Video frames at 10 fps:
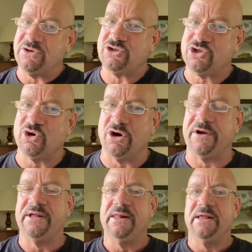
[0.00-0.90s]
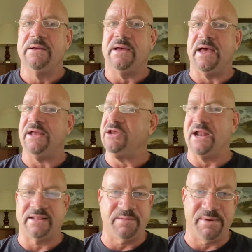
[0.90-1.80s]
Sure. And you're
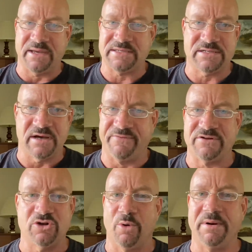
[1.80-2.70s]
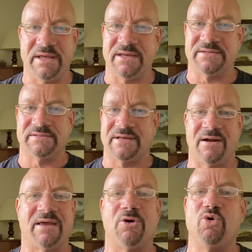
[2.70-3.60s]
not the biggest and toughest. Nobody is. I
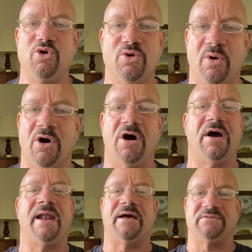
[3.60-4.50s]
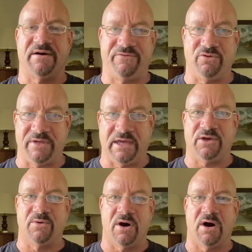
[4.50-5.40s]
don't care who you are and how tough you think
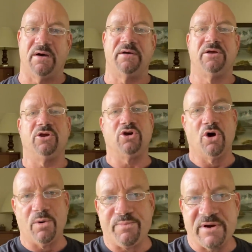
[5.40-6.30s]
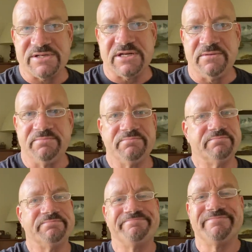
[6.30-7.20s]
you are. You go to prison,
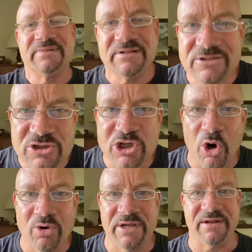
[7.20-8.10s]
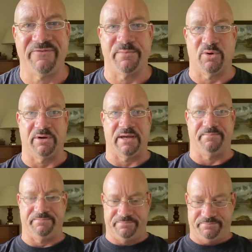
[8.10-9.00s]
totally different ballgame.